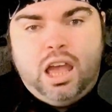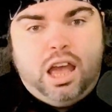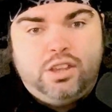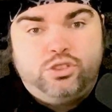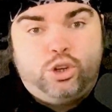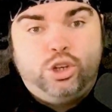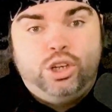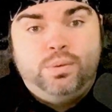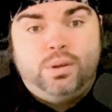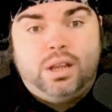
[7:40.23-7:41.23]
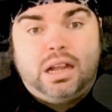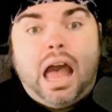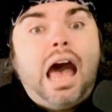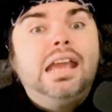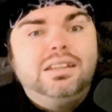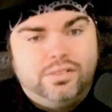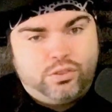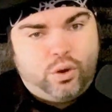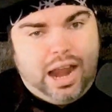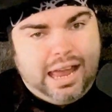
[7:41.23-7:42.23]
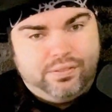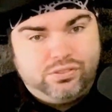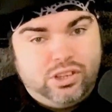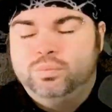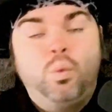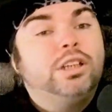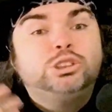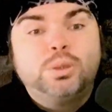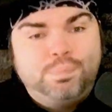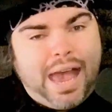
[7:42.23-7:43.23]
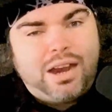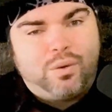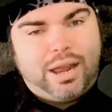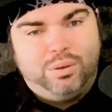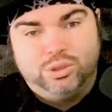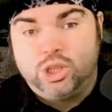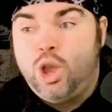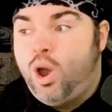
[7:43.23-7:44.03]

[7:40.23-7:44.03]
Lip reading: a certain kind of craft? What is your background?